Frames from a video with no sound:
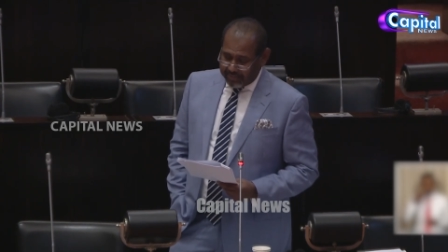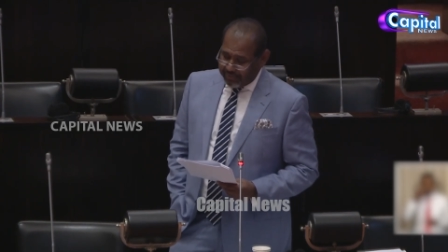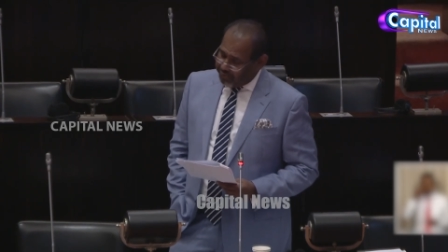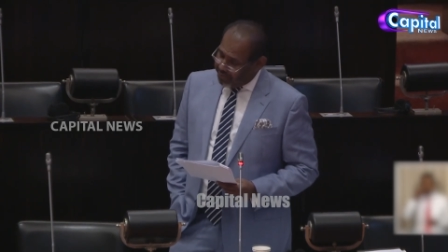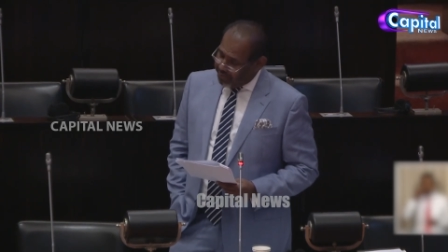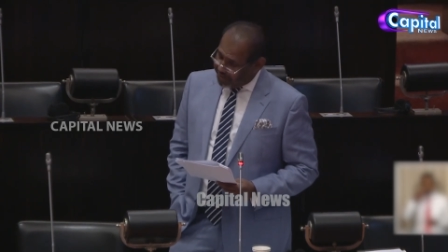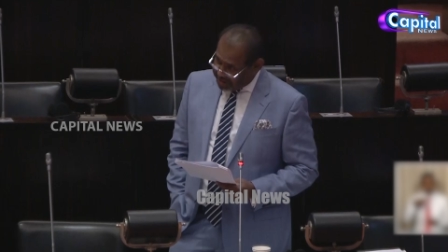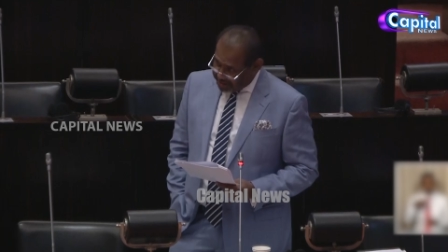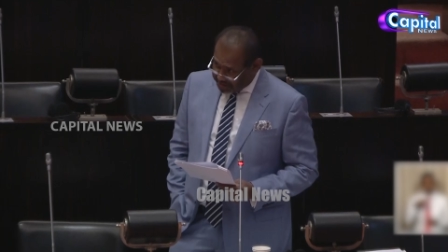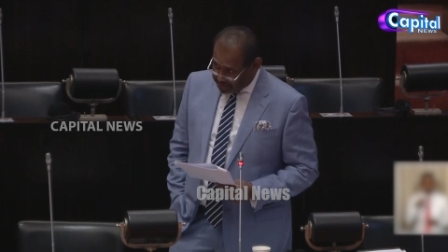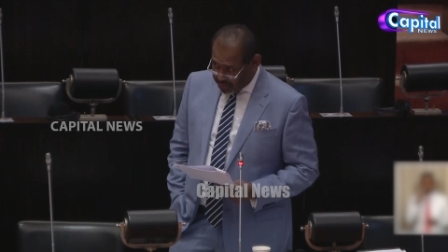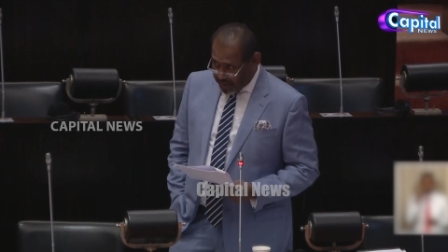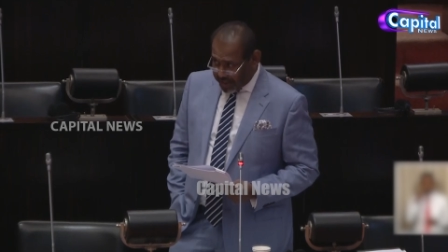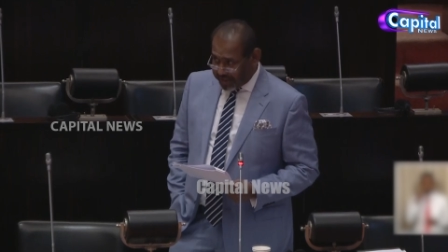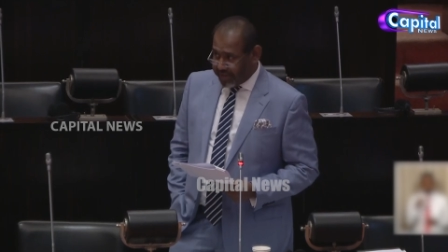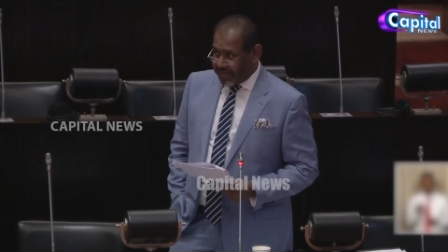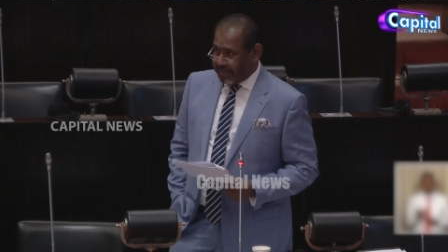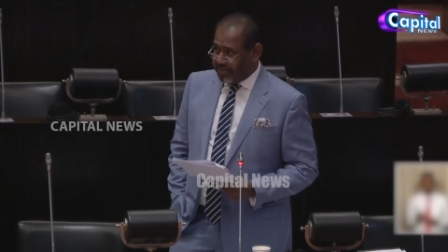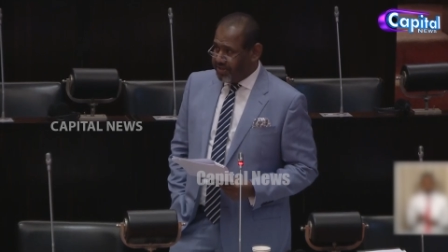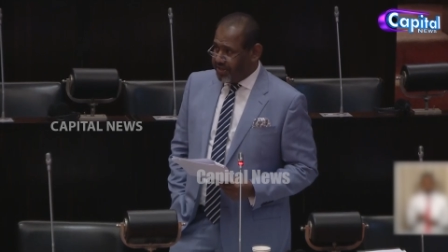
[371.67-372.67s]
which is what
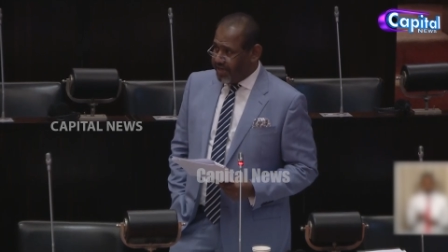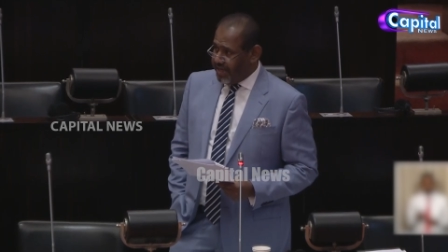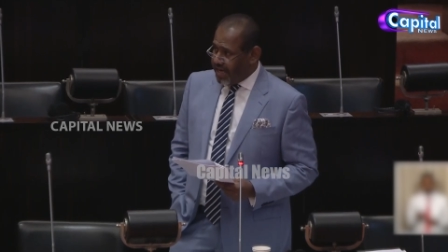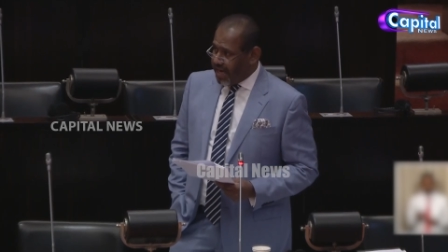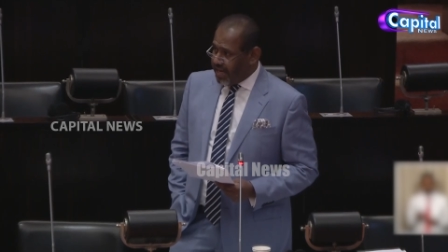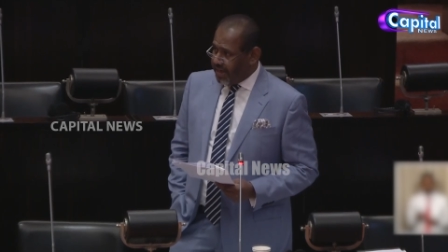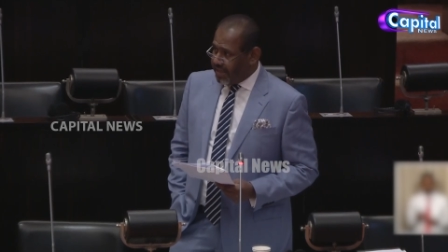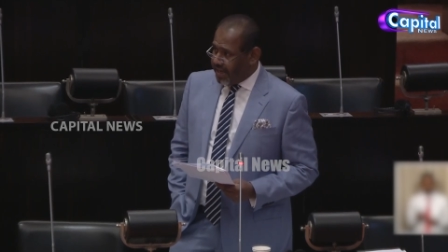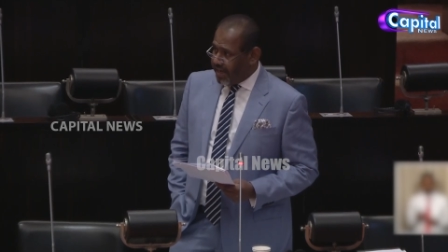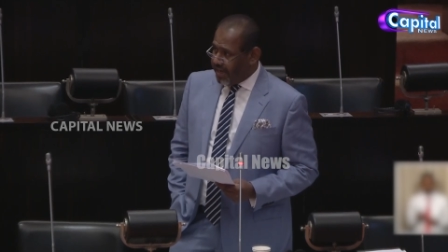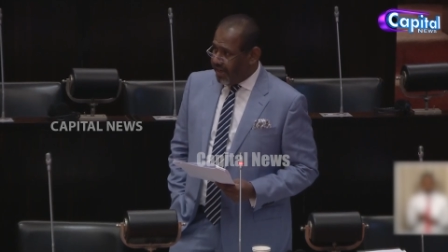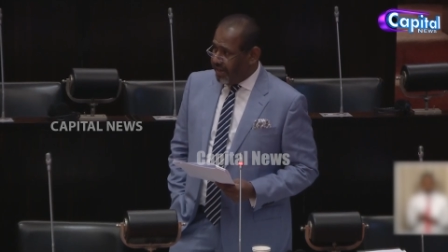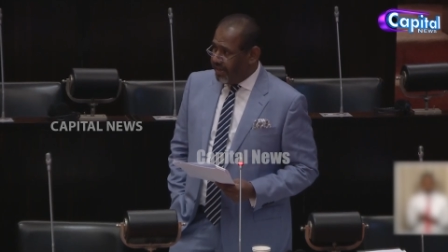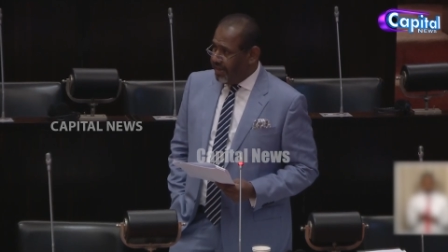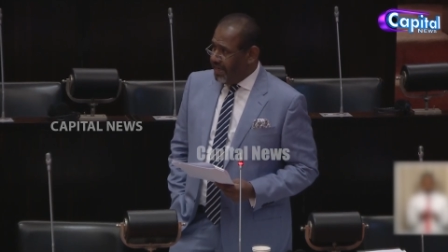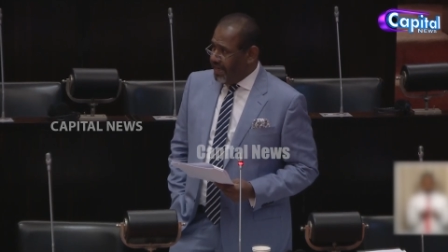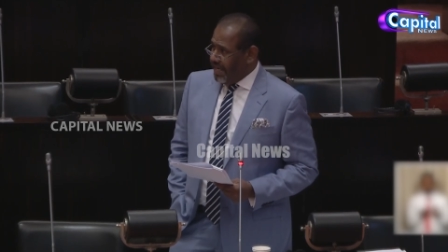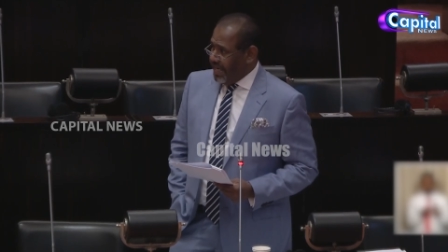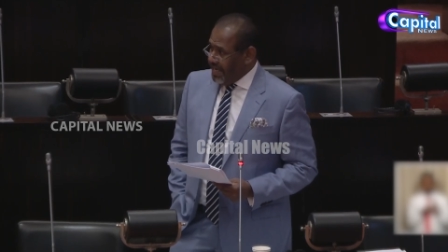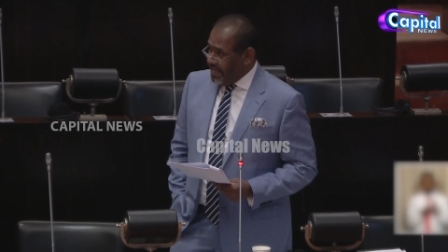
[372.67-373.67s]
Sri Lanka
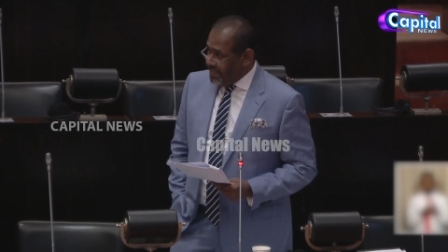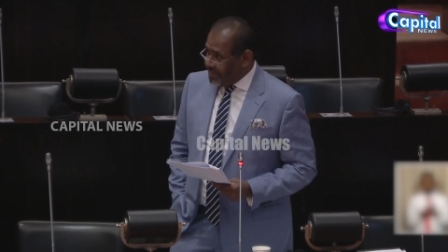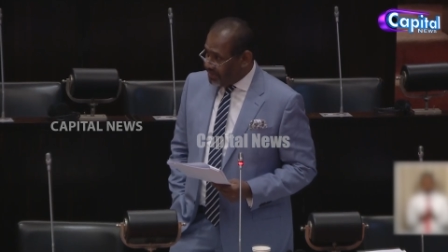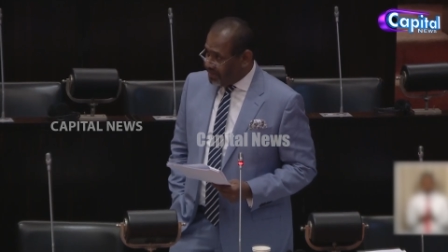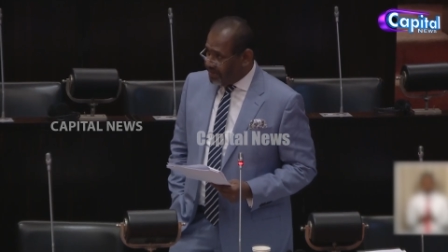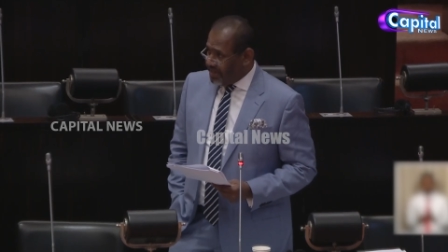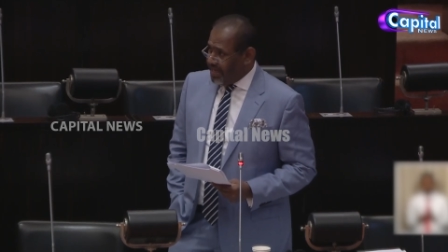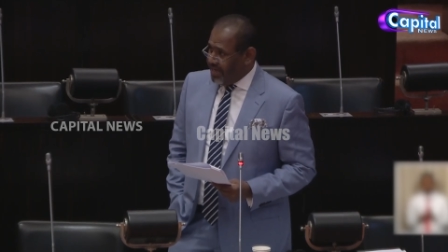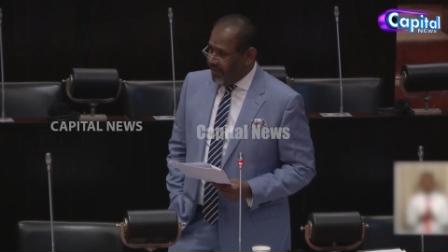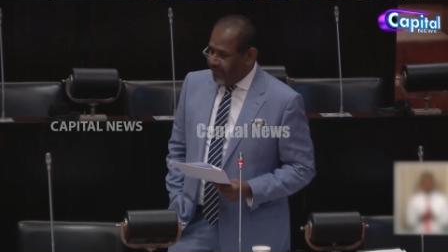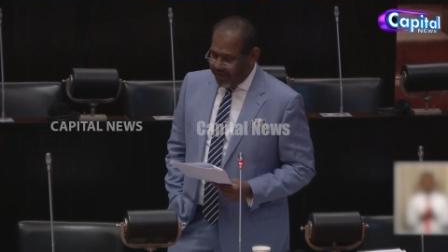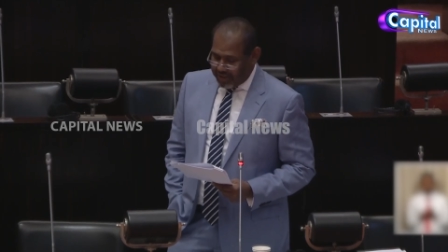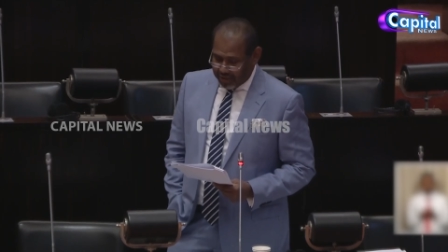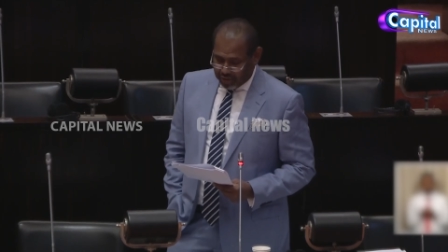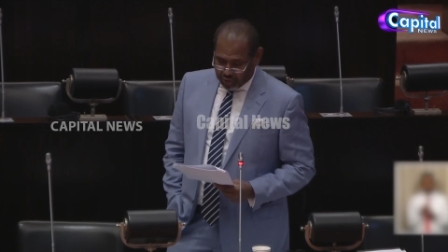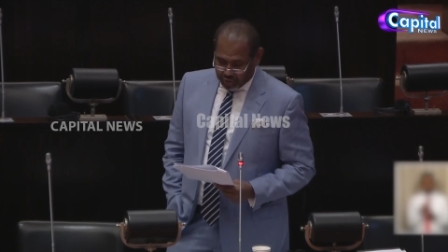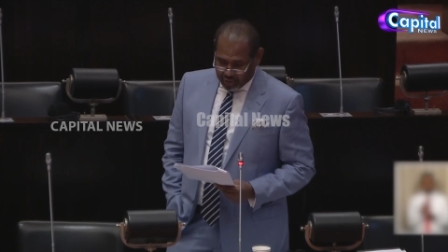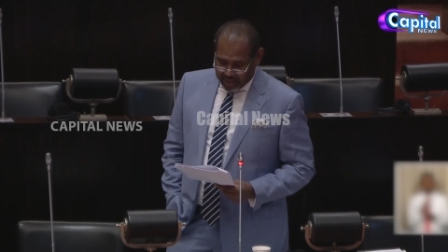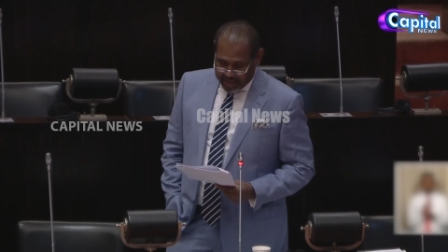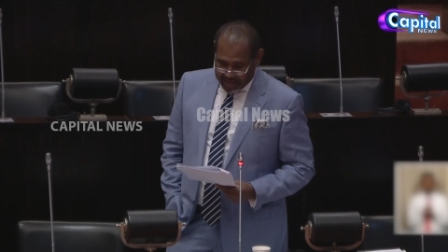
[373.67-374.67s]
is even
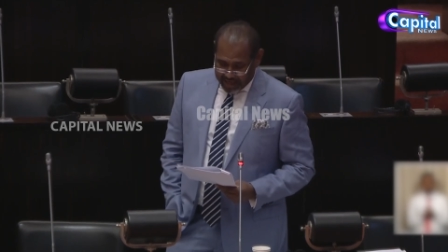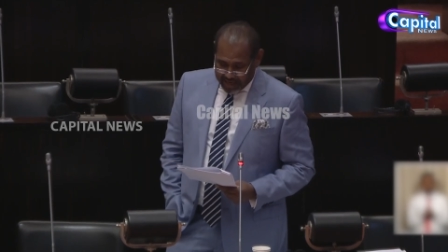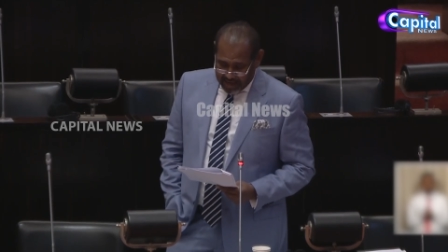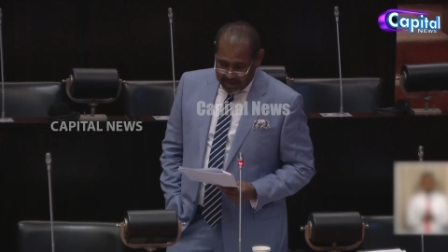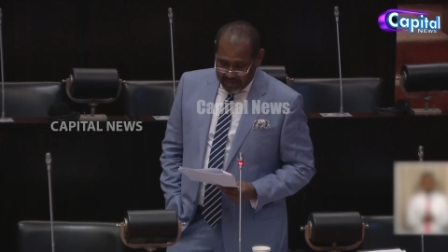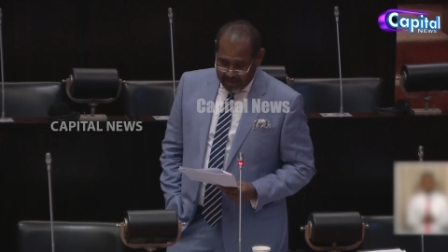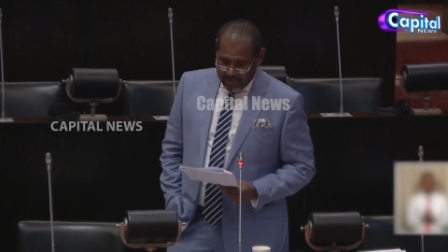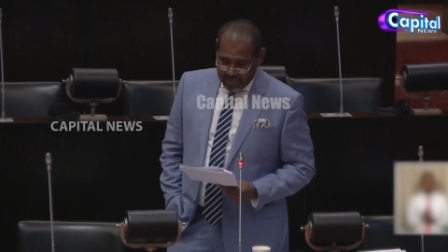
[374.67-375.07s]
today,